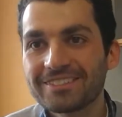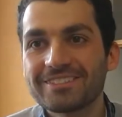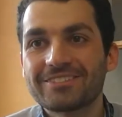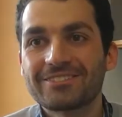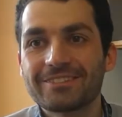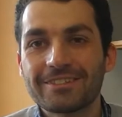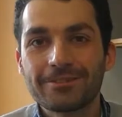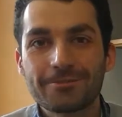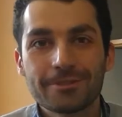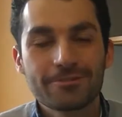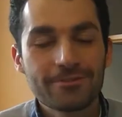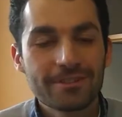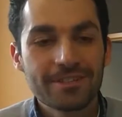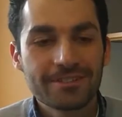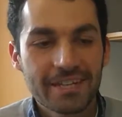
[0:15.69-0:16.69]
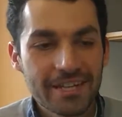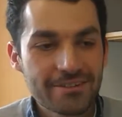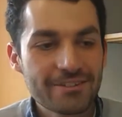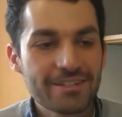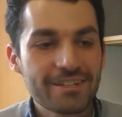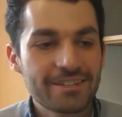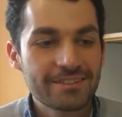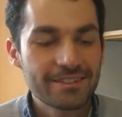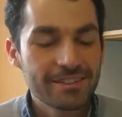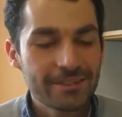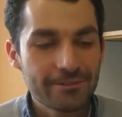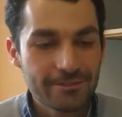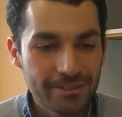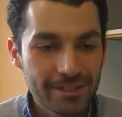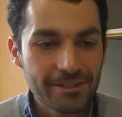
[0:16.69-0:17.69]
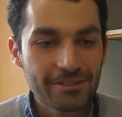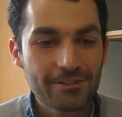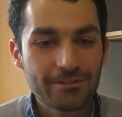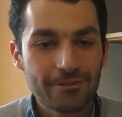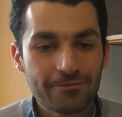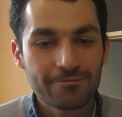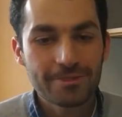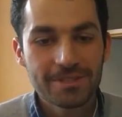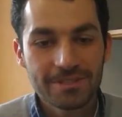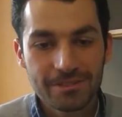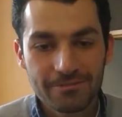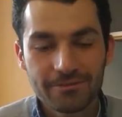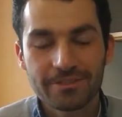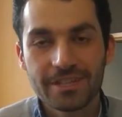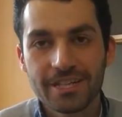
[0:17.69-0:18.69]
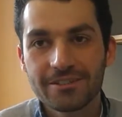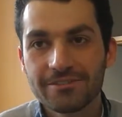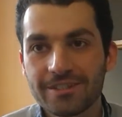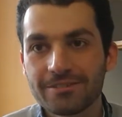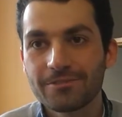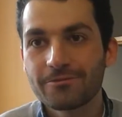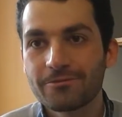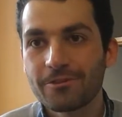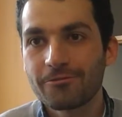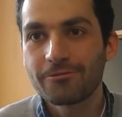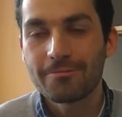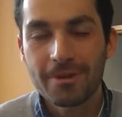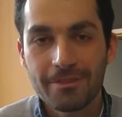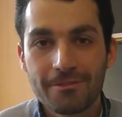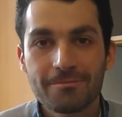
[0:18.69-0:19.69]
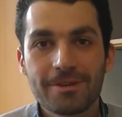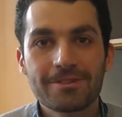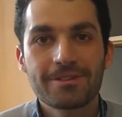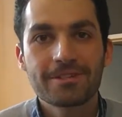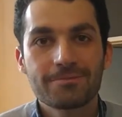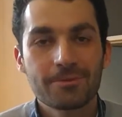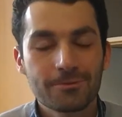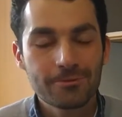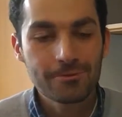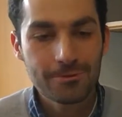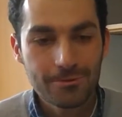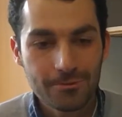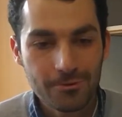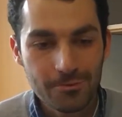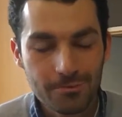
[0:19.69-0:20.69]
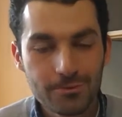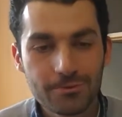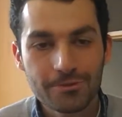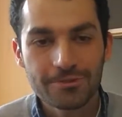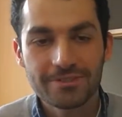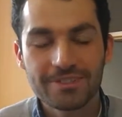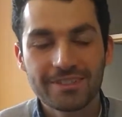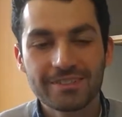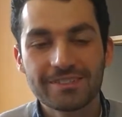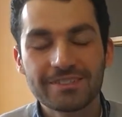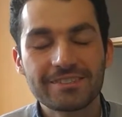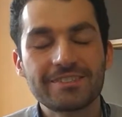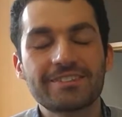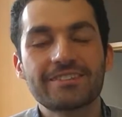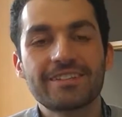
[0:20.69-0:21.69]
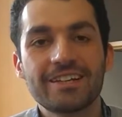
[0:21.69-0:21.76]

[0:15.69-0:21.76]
Okay, so it's really an area at the intersection of many different areas of mathematics, but also computer science